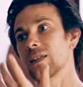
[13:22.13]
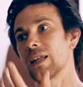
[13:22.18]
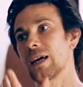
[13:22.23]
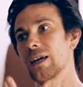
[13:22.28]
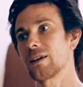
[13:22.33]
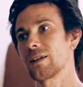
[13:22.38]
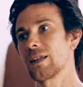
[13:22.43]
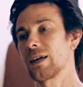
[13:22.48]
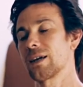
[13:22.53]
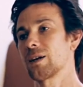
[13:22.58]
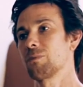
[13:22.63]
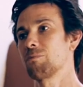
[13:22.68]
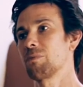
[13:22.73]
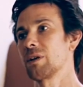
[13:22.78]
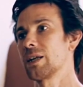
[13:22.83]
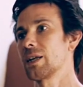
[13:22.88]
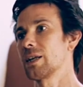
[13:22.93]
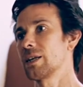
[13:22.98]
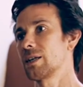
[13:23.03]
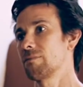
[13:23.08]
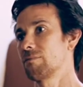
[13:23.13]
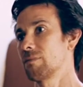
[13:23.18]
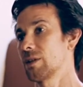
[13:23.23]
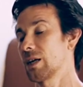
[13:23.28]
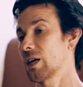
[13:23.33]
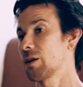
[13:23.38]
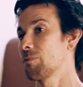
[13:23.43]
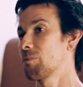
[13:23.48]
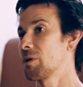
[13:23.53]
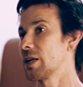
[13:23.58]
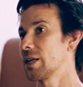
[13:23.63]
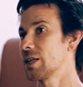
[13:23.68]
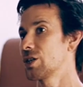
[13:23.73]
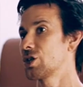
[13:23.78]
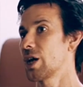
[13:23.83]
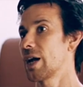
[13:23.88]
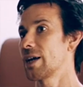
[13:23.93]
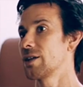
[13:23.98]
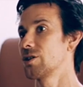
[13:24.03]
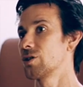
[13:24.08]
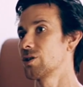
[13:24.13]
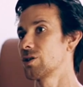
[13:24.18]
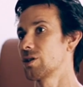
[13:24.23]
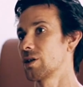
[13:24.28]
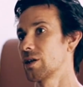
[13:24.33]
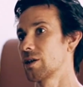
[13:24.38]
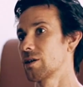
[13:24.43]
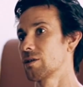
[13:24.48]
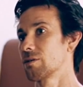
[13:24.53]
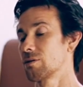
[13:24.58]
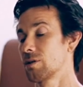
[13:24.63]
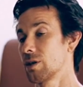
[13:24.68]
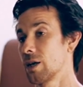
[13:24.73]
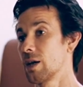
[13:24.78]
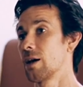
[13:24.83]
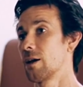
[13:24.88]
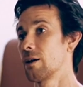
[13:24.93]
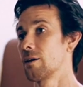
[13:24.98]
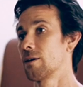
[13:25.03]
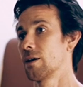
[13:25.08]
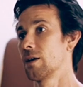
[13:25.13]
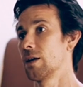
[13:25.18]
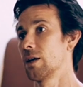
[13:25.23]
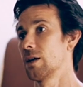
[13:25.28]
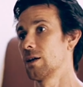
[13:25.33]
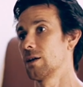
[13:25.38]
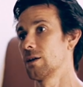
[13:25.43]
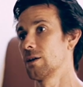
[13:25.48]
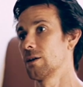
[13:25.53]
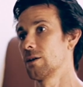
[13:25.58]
So that completely changes things. Yeah.